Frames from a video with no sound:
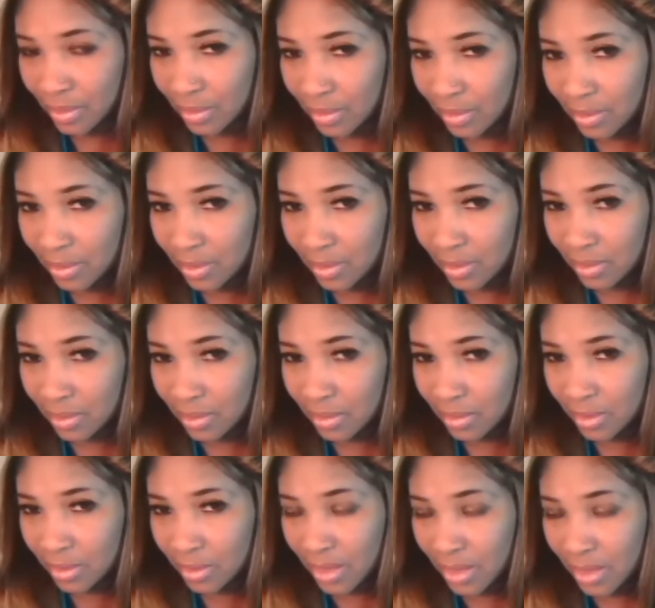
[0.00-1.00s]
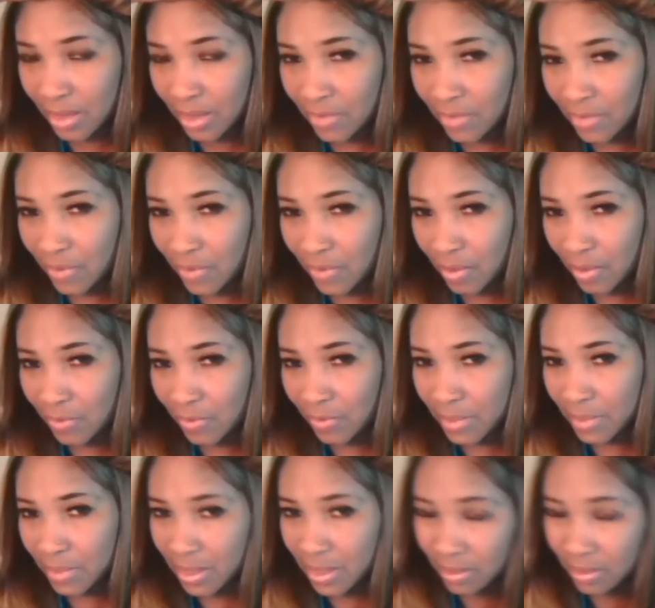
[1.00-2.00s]
So it's kind of difficult for
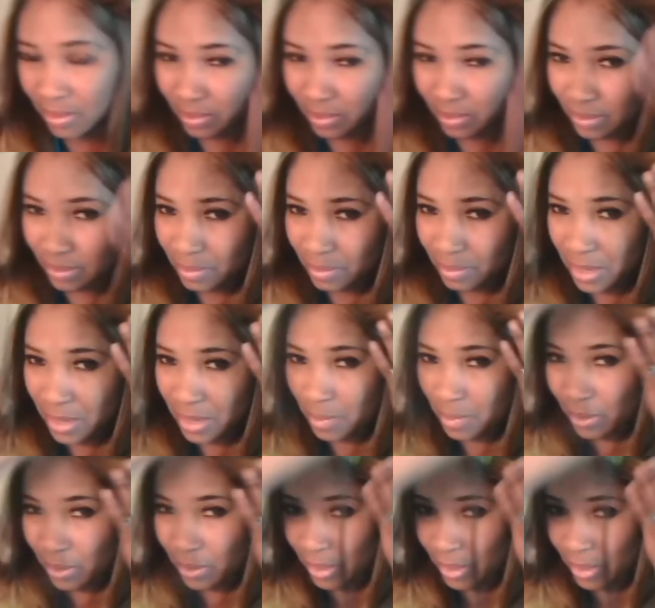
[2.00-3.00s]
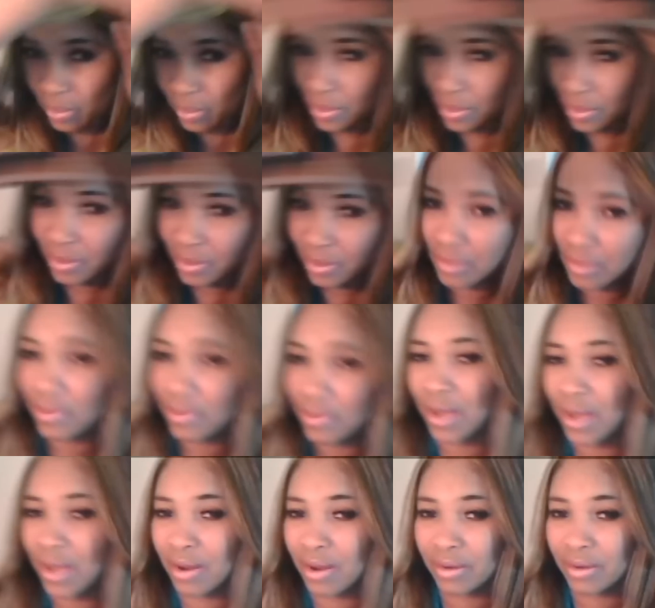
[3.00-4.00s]
me to manipulate with a flat
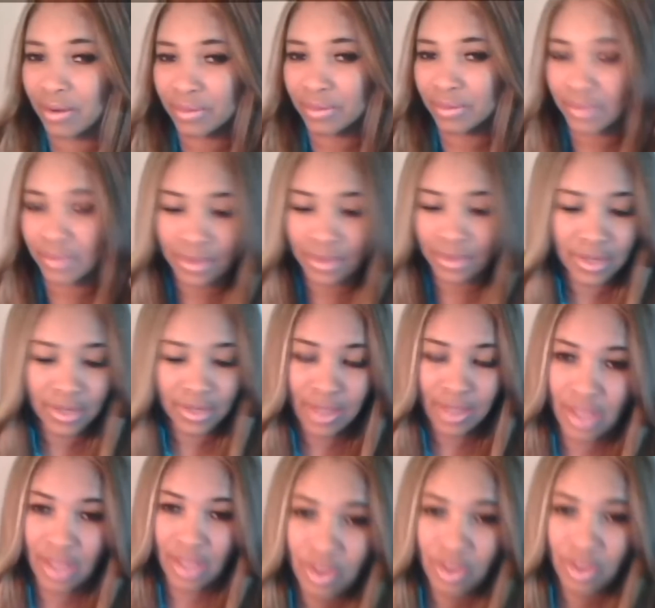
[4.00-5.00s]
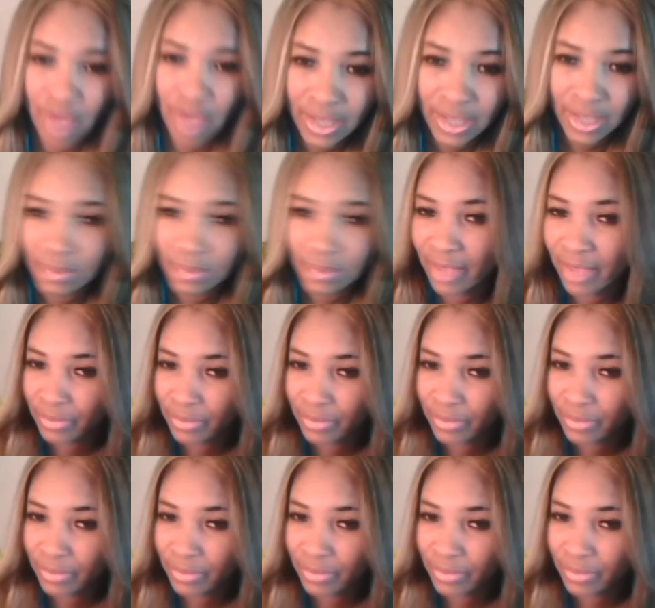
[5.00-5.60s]
iron. You guys may have some